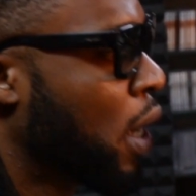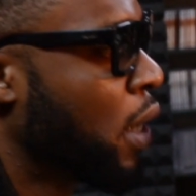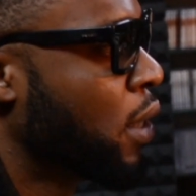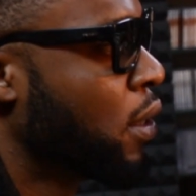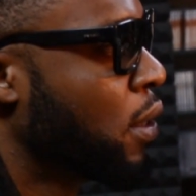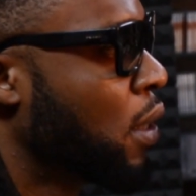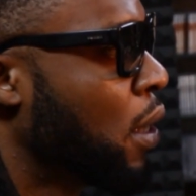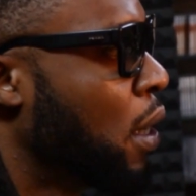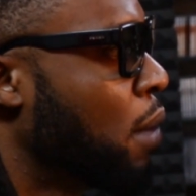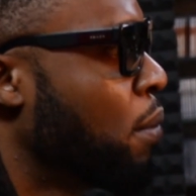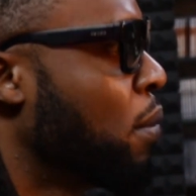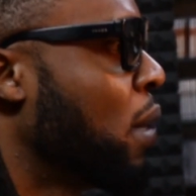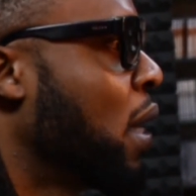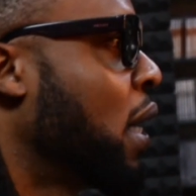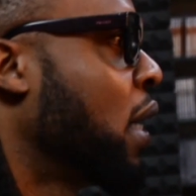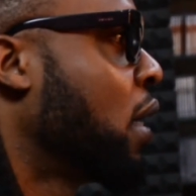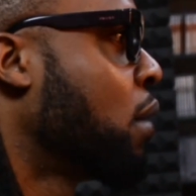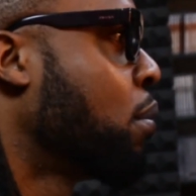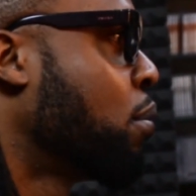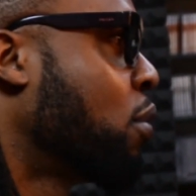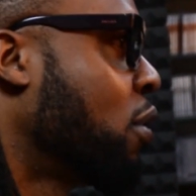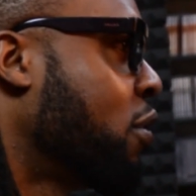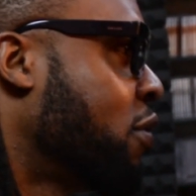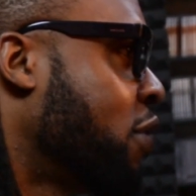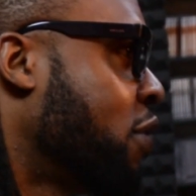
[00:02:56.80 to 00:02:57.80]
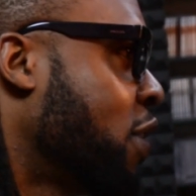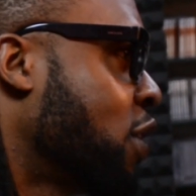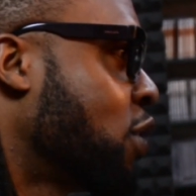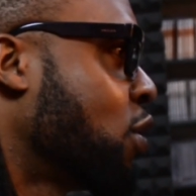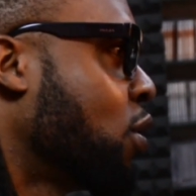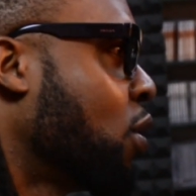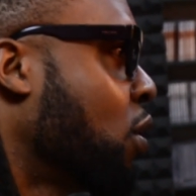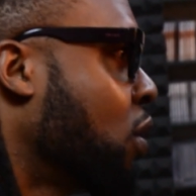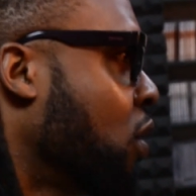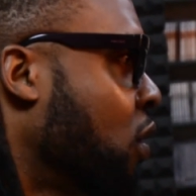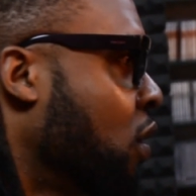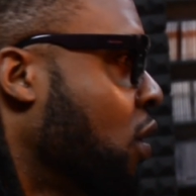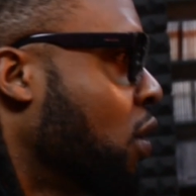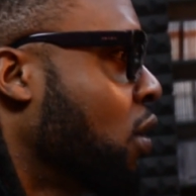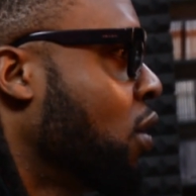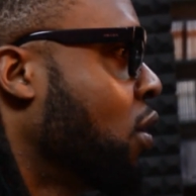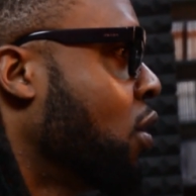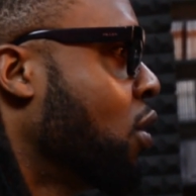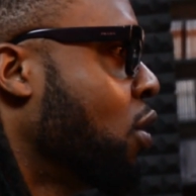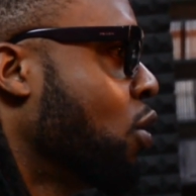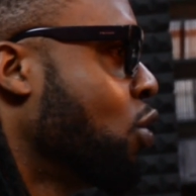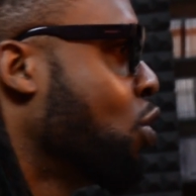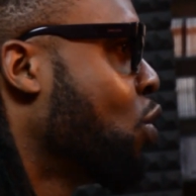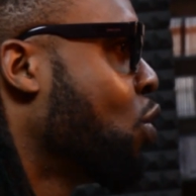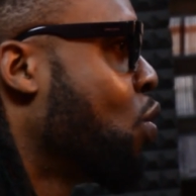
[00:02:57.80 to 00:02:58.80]
And I'm like, Professor,
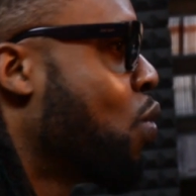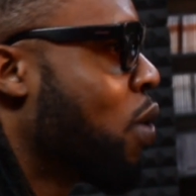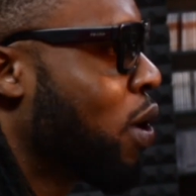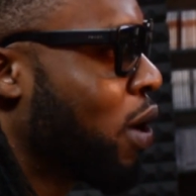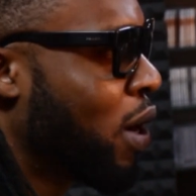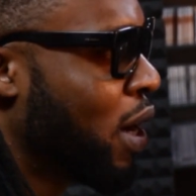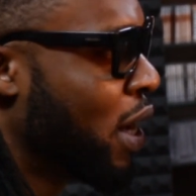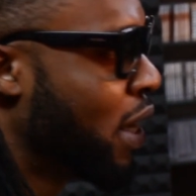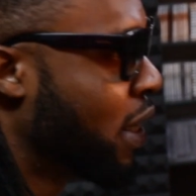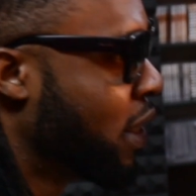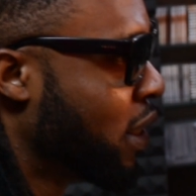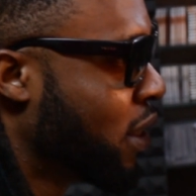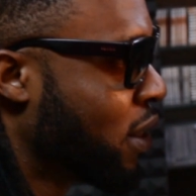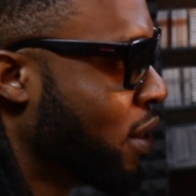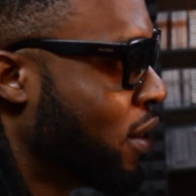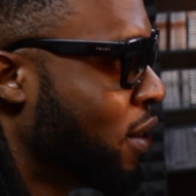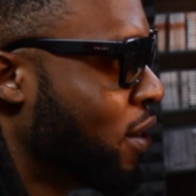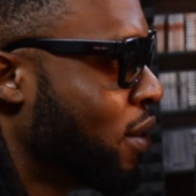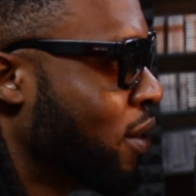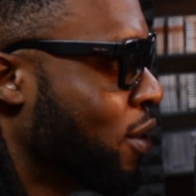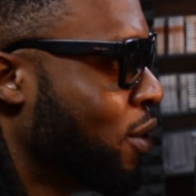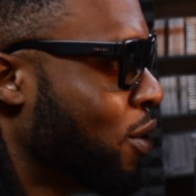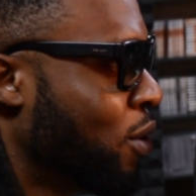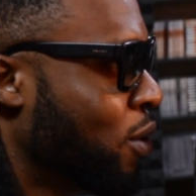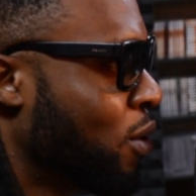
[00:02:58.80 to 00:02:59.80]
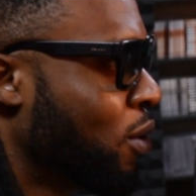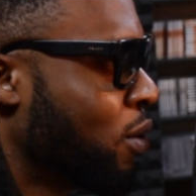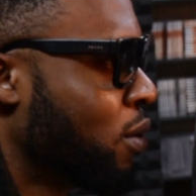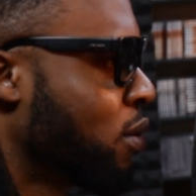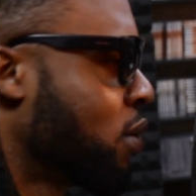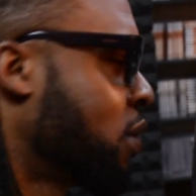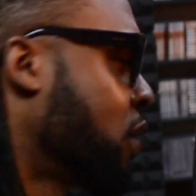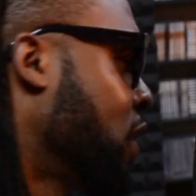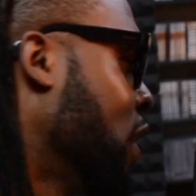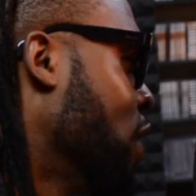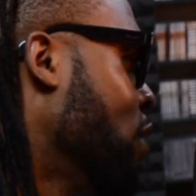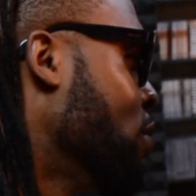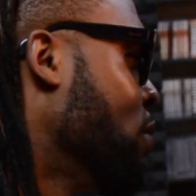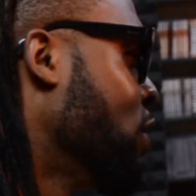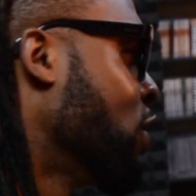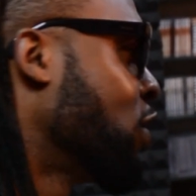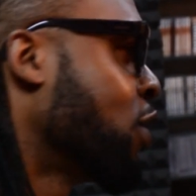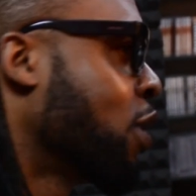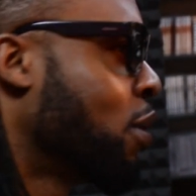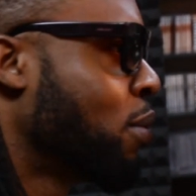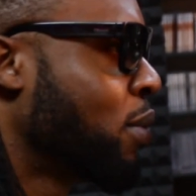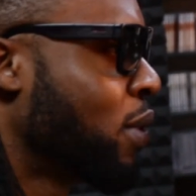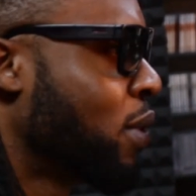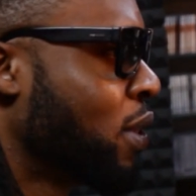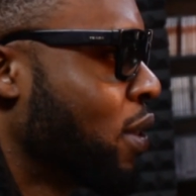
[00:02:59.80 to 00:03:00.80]
you're well learned, you know, tell me
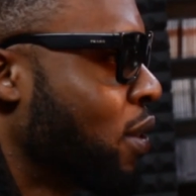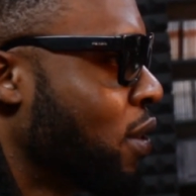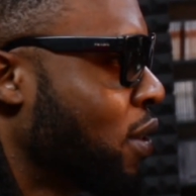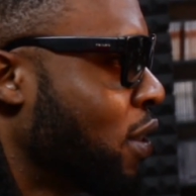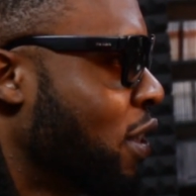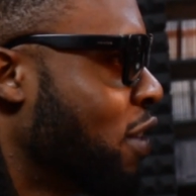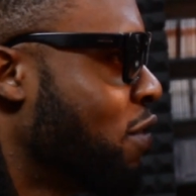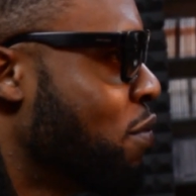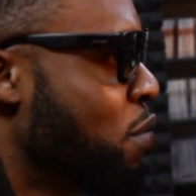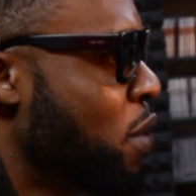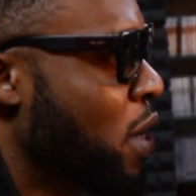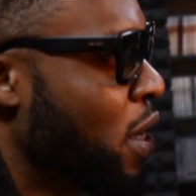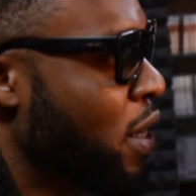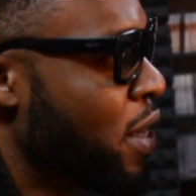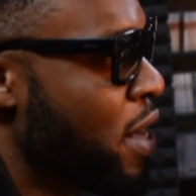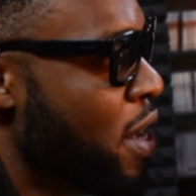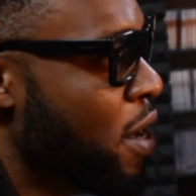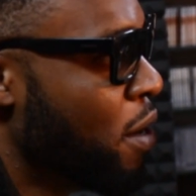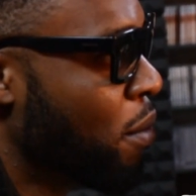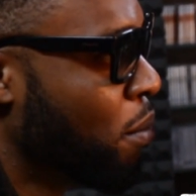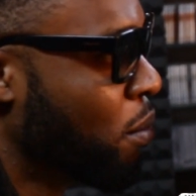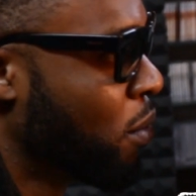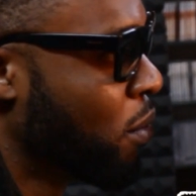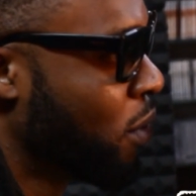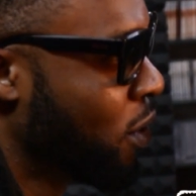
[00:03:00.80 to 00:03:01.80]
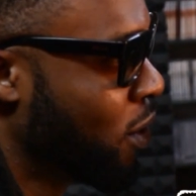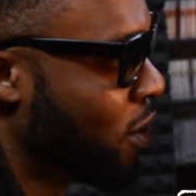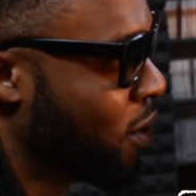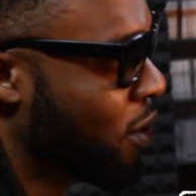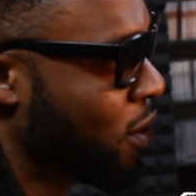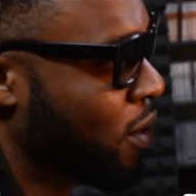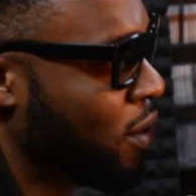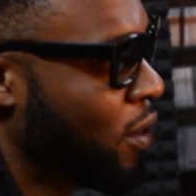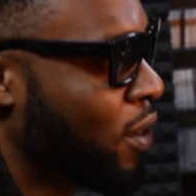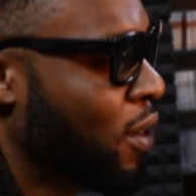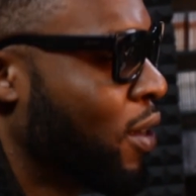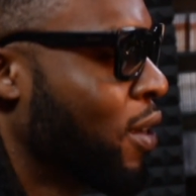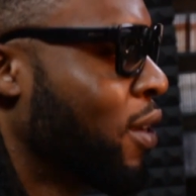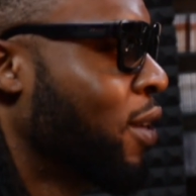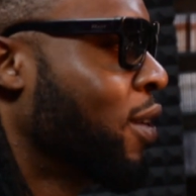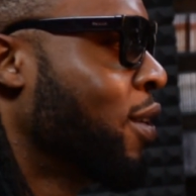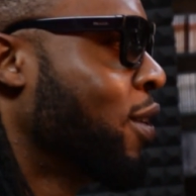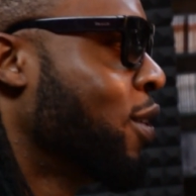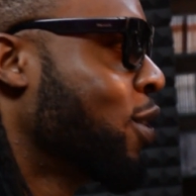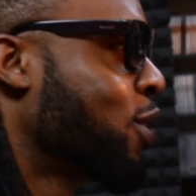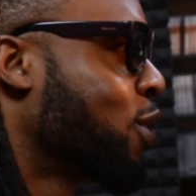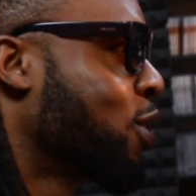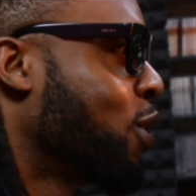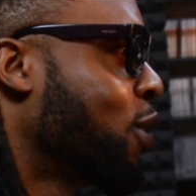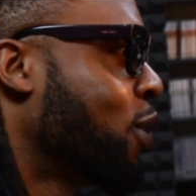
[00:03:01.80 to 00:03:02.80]
something, give me a name, you know.
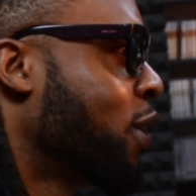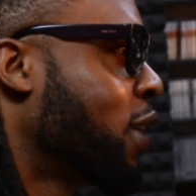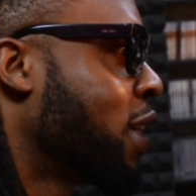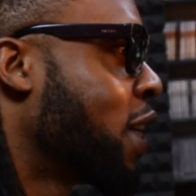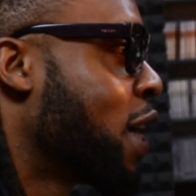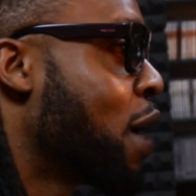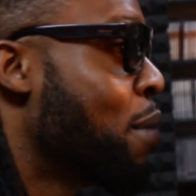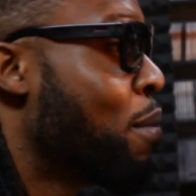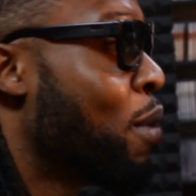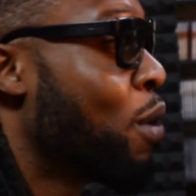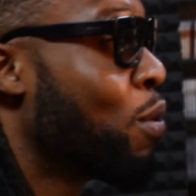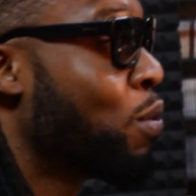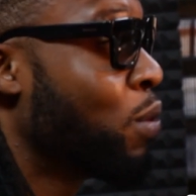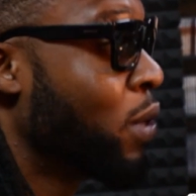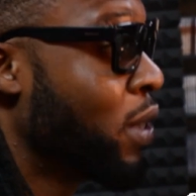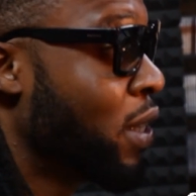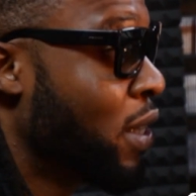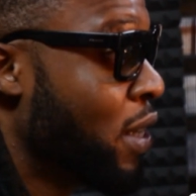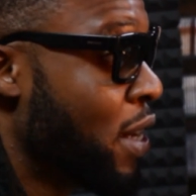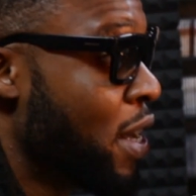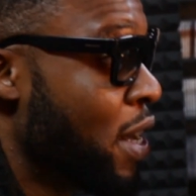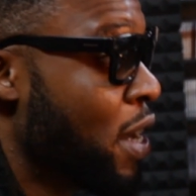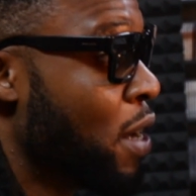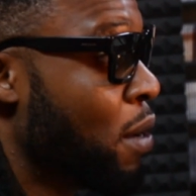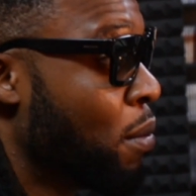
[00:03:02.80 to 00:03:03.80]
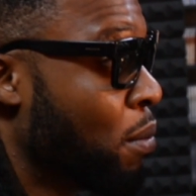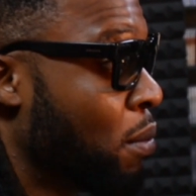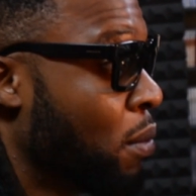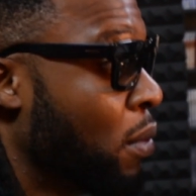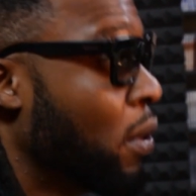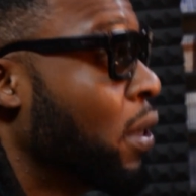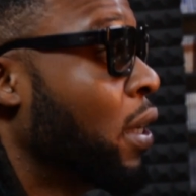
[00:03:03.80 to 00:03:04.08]
So he came up with the name.